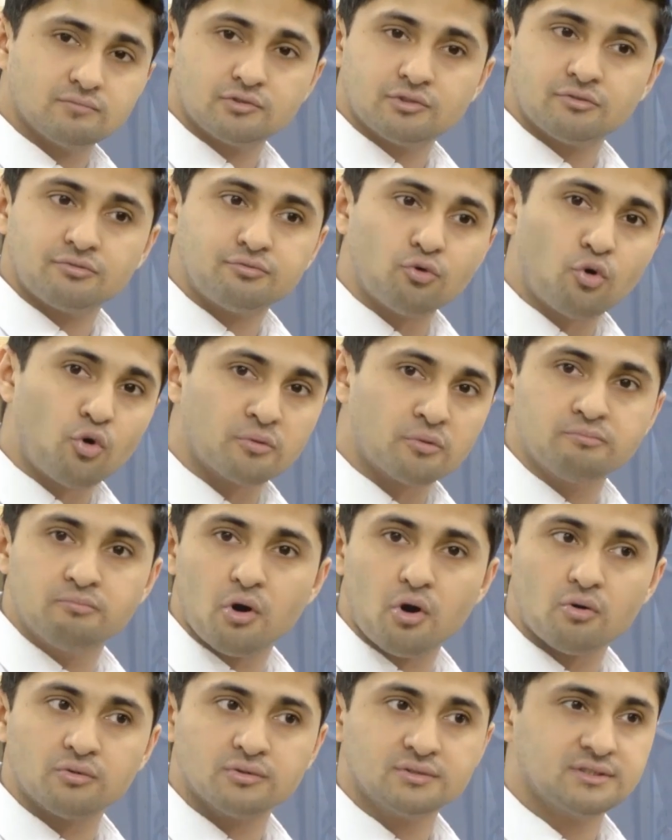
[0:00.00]
the 4
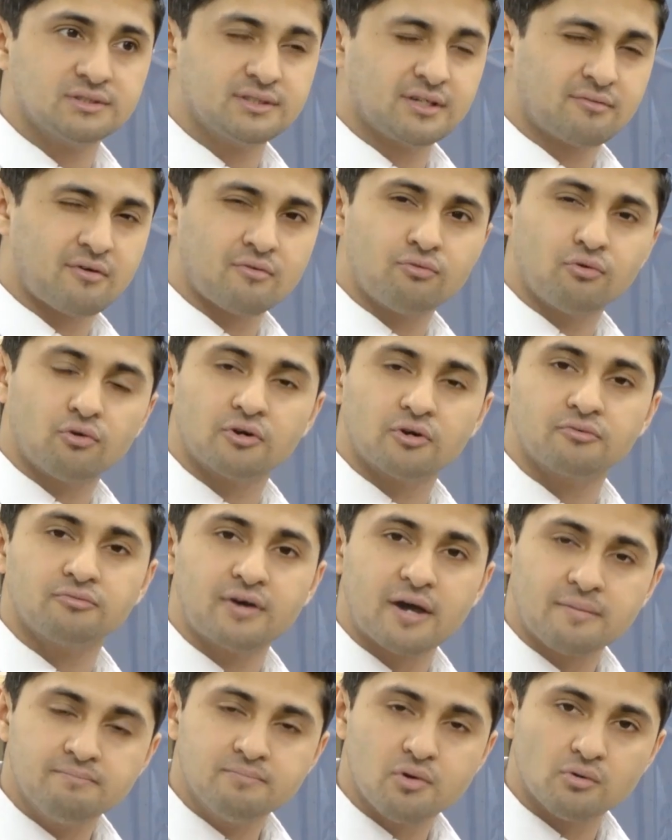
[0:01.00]
bones, about 4 or
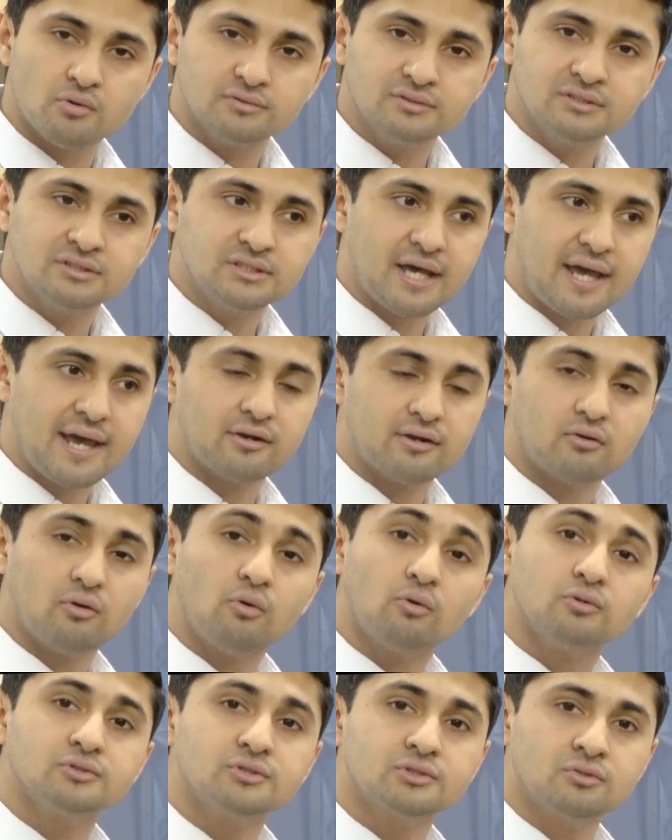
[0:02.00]
5 bones, and
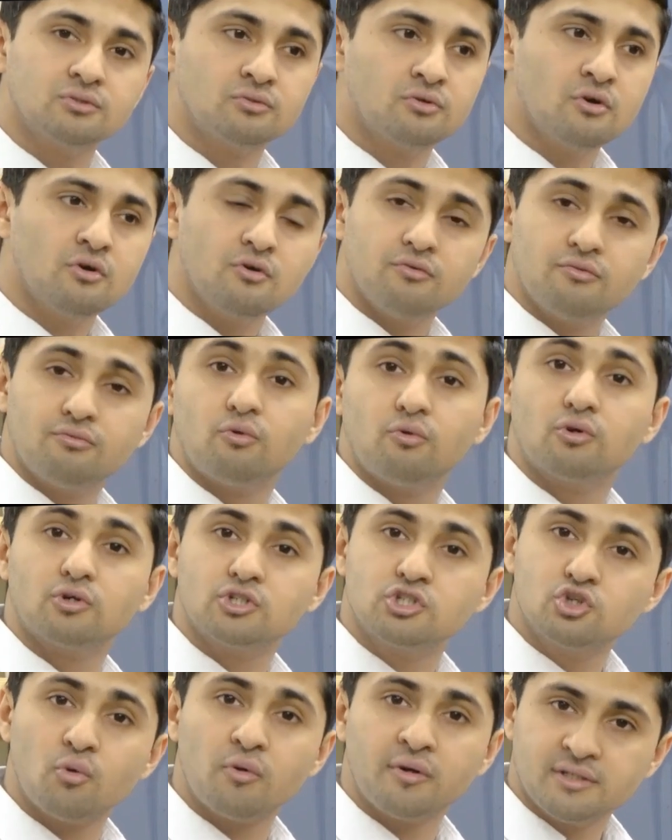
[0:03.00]
also 4
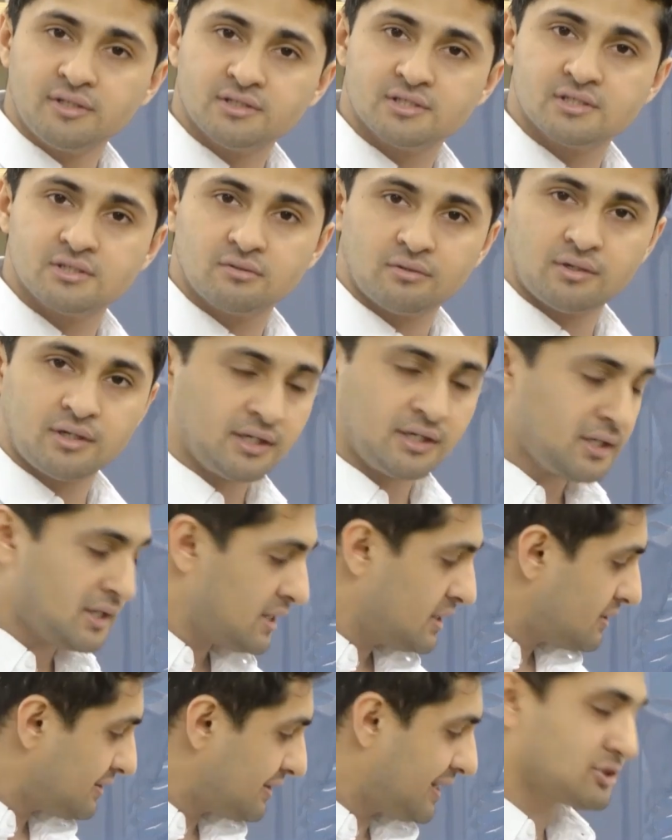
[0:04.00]
joints, okay?
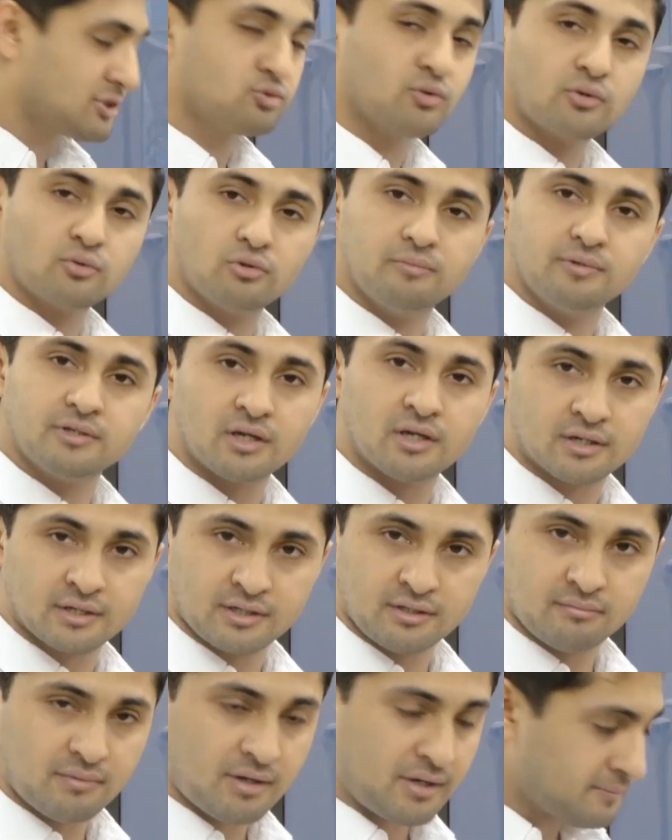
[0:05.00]
That's what we'll be
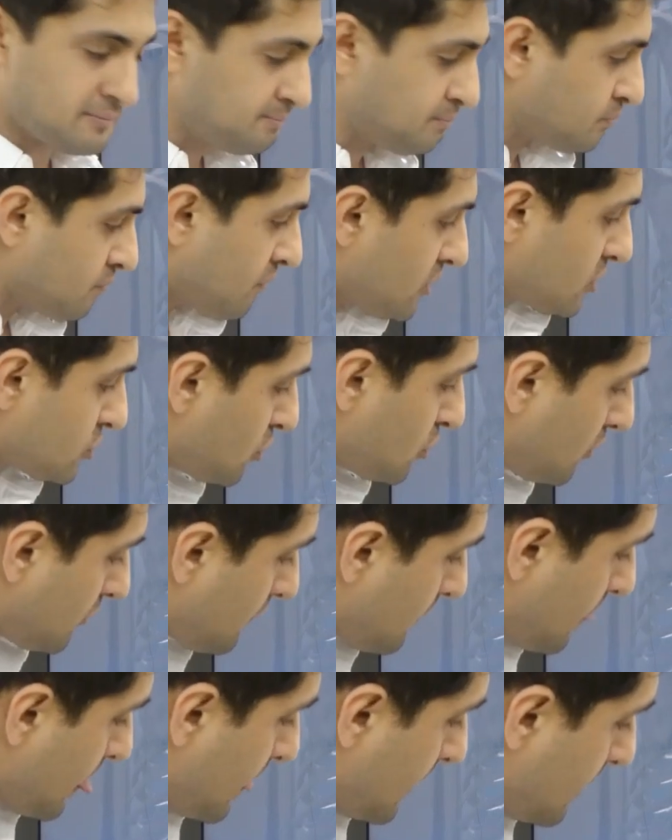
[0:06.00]
talking about. So,